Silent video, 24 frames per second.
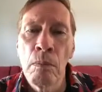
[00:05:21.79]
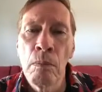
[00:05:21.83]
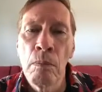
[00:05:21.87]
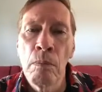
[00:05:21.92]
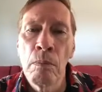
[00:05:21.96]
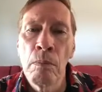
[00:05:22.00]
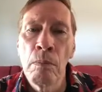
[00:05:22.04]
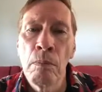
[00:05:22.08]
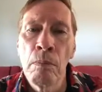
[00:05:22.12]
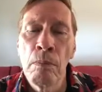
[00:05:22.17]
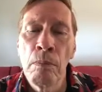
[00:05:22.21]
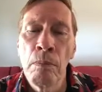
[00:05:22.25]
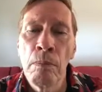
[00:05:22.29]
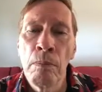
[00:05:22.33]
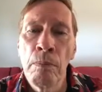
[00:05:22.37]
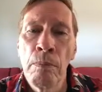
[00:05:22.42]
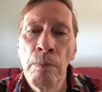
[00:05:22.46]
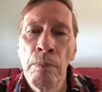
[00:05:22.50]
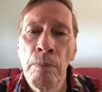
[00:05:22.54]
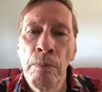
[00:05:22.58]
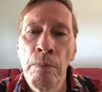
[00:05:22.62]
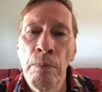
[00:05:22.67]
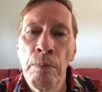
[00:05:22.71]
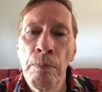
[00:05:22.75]

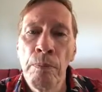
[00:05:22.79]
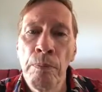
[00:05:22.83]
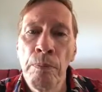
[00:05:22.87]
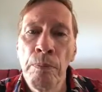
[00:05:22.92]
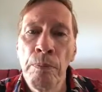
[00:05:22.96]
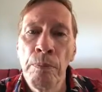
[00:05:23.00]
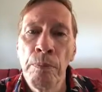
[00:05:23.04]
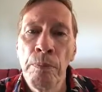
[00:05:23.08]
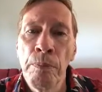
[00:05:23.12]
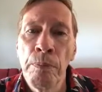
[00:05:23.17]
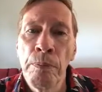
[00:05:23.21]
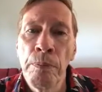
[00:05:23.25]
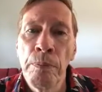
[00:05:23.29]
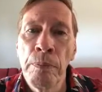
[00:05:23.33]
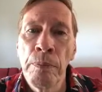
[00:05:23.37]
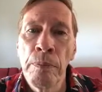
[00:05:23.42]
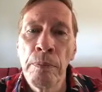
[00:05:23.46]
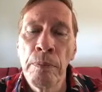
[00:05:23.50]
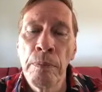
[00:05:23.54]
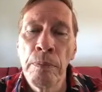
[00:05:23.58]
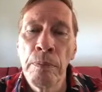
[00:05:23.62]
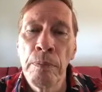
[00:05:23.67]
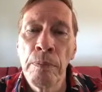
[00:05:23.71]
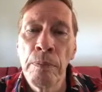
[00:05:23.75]

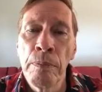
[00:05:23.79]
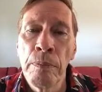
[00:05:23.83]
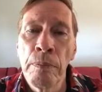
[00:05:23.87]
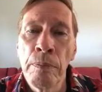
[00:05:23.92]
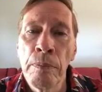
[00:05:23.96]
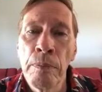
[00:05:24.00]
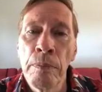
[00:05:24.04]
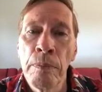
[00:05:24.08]
No one is speaking in this clip.